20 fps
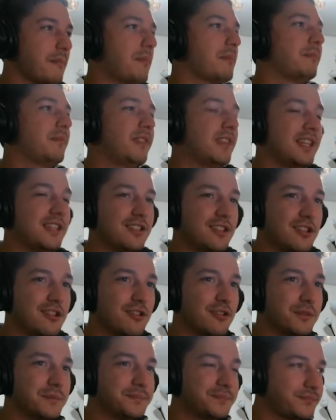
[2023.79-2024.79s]
Then
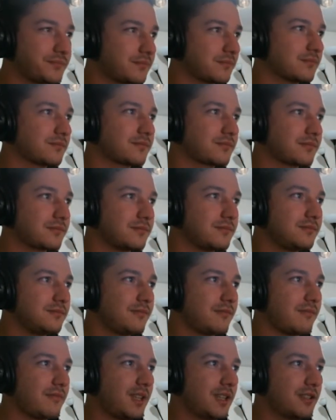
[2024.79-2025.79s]
you
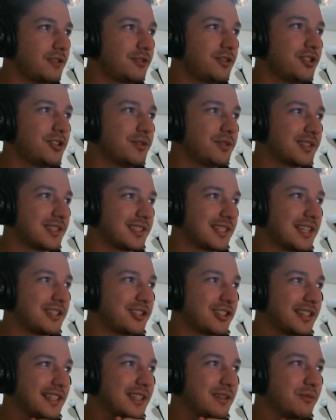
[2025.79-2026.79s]
choose
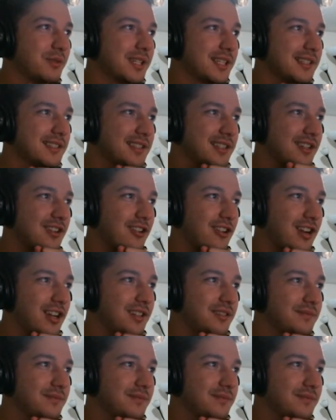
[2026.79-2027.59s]
essentially what is your